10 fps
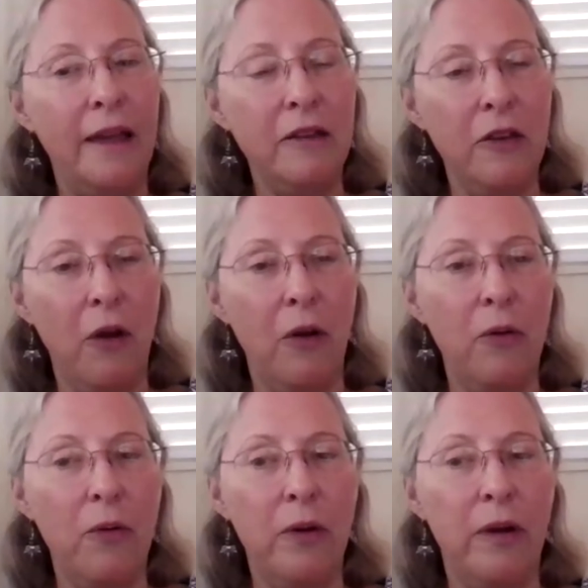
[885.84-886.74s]

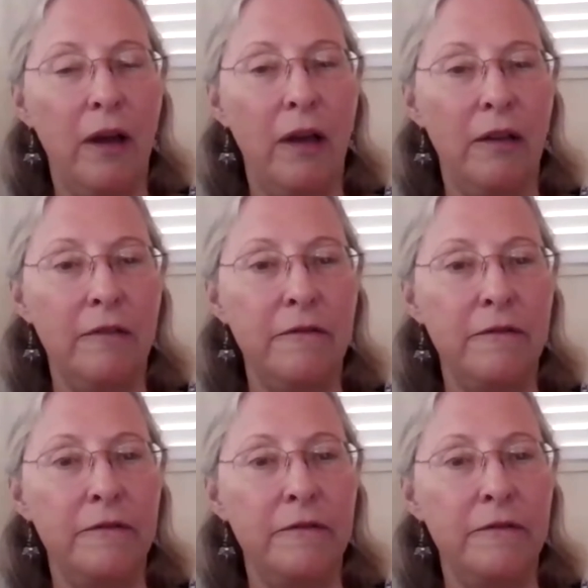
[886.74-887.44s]
go of